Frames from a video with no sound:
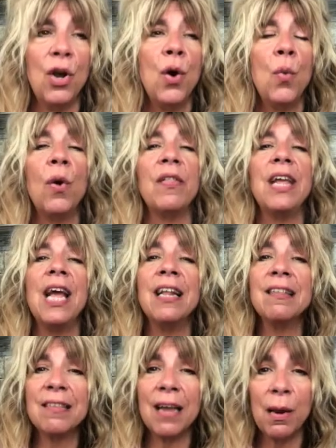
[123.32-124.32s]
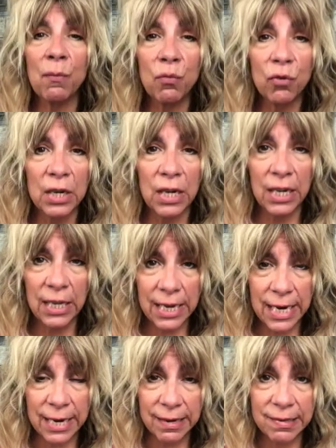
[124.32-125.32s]
Well, the enzyme
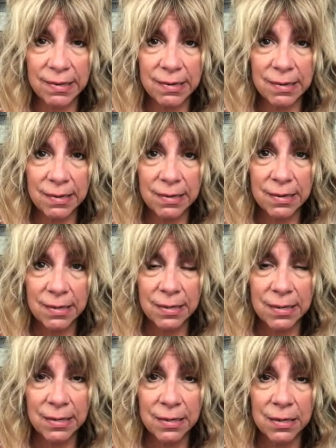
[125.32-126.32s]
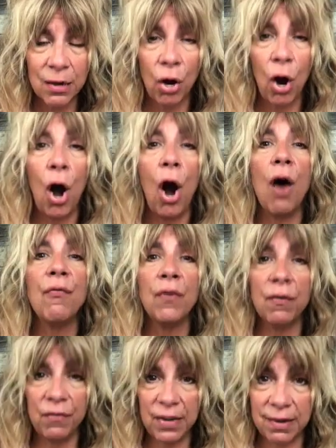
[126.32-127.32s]
released off
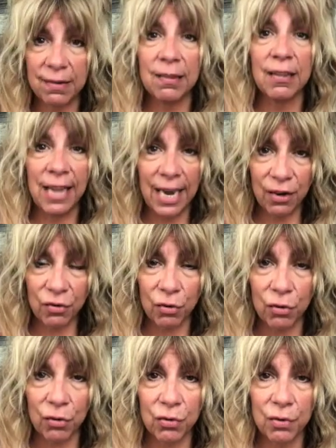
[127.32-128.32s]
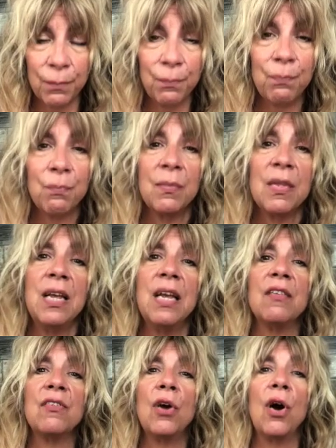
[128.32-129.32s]
of these lasers
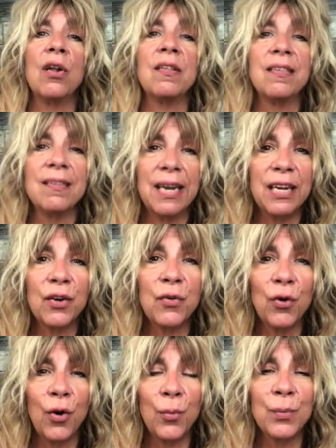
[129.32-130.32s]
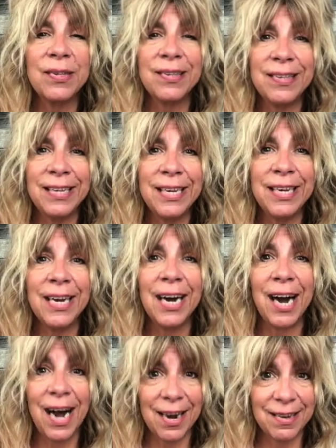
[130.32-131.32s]
is called cytochrome C
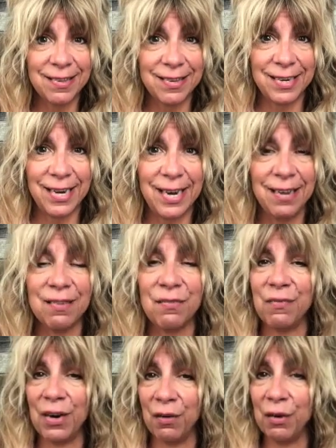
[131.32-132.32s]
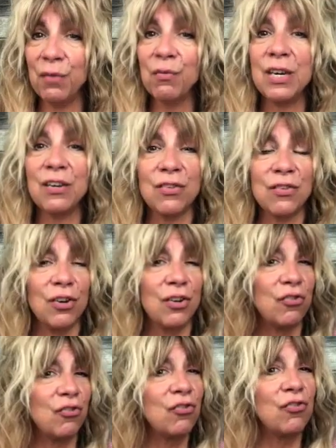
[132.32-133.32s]
oxidase. Very
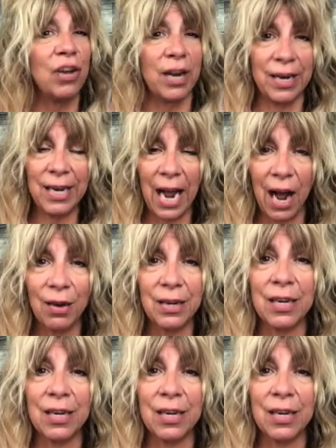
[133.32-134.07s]
research, check it out.